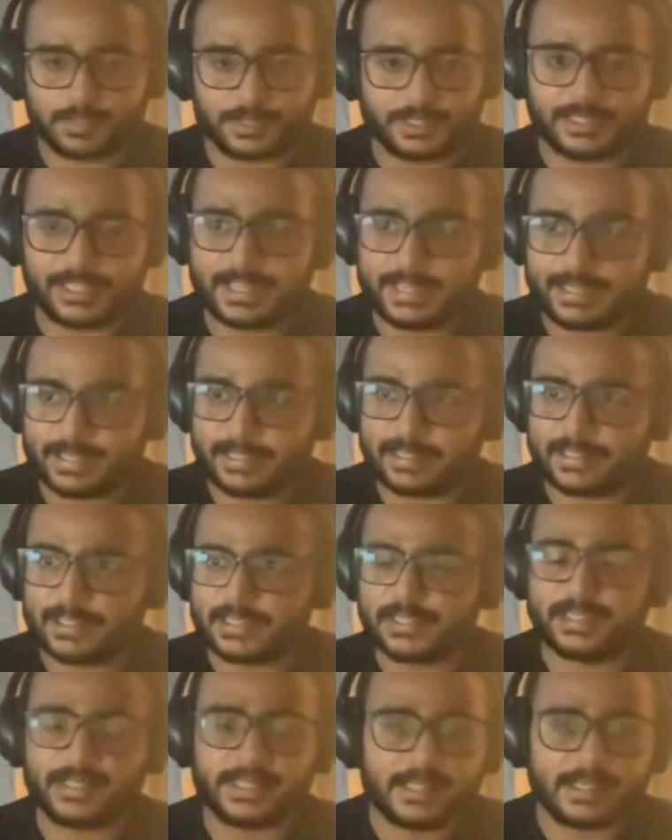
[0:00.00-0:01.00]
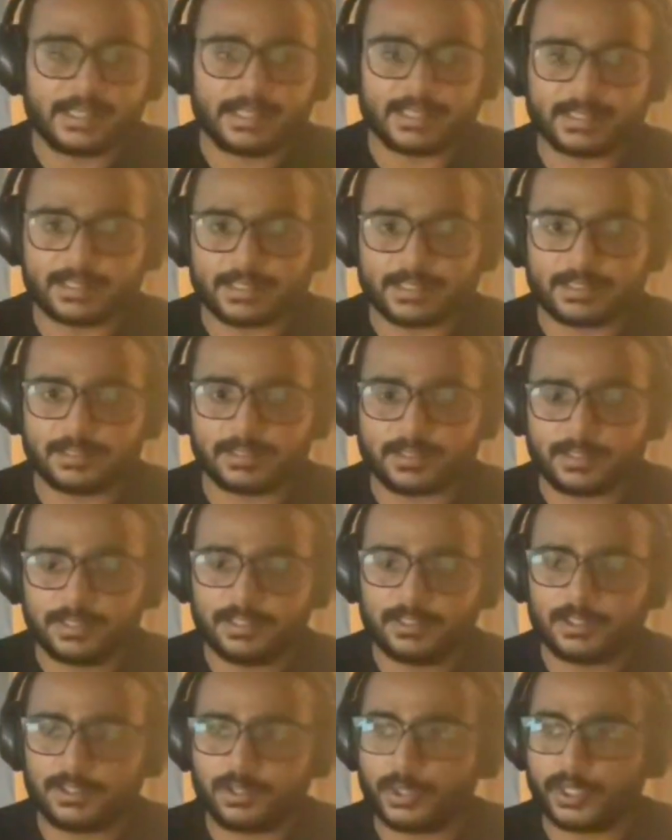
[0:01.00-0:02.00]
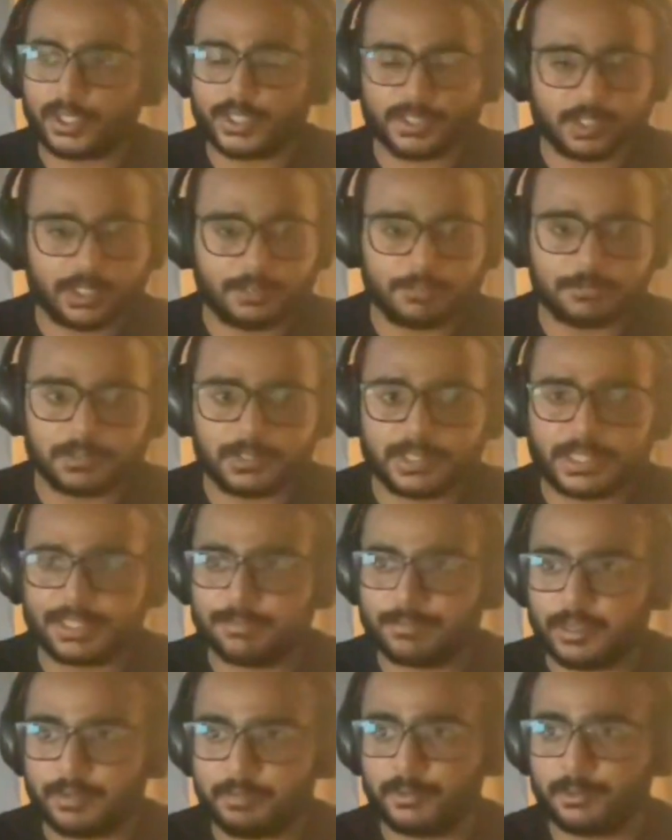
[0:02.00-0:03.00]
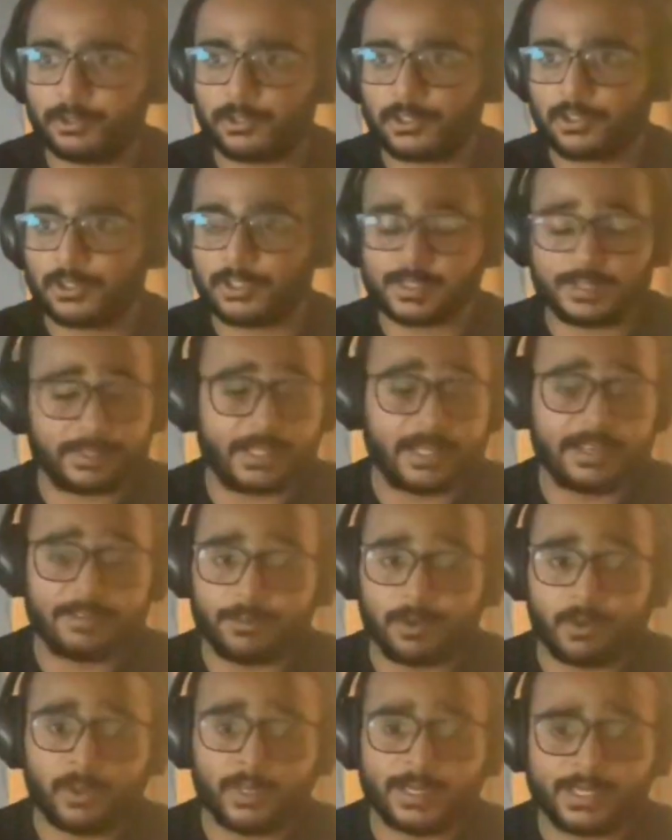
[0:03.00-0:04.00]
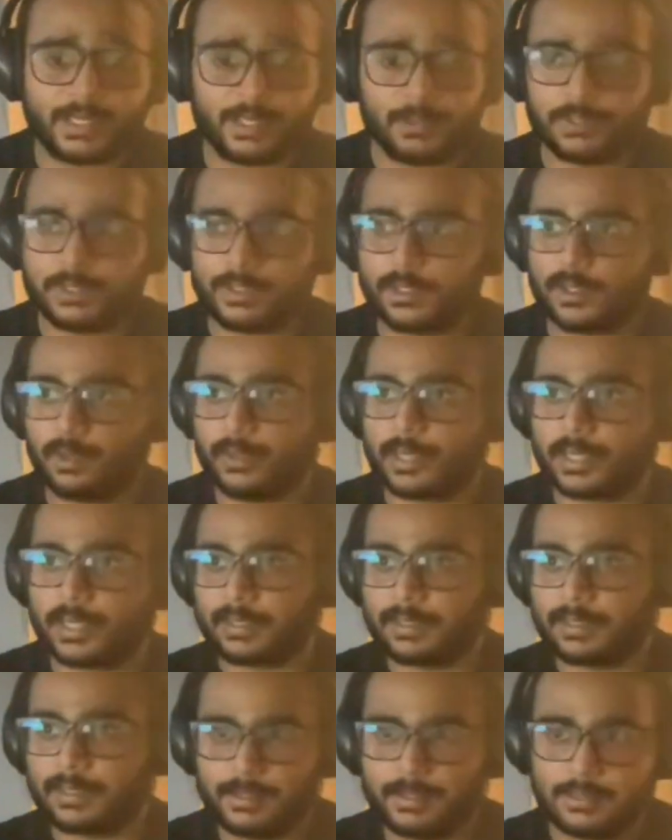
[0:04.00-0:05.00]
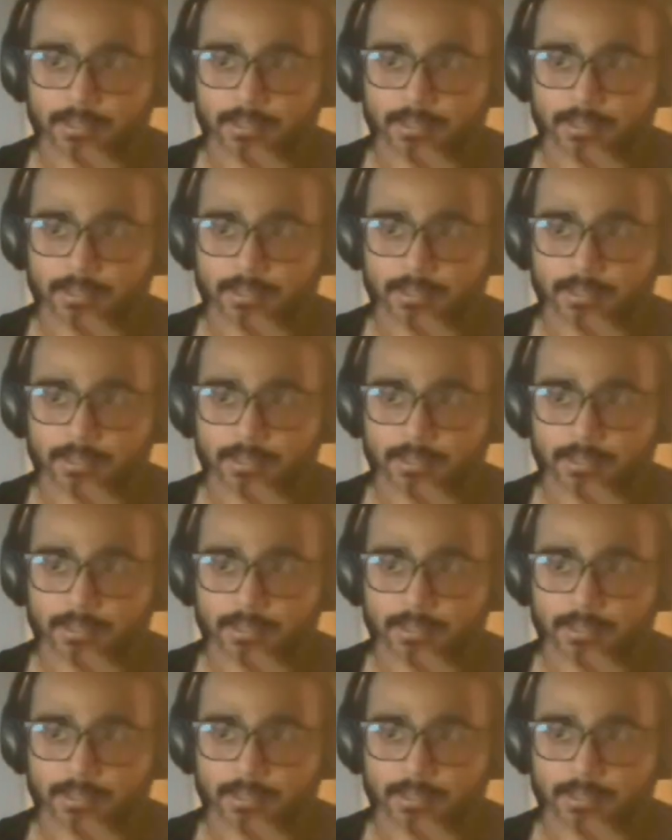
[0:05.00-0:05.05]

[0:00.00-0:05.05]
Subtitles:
staking and yielding and doing stuff on DeFi protocols. They have no idea what they're doing.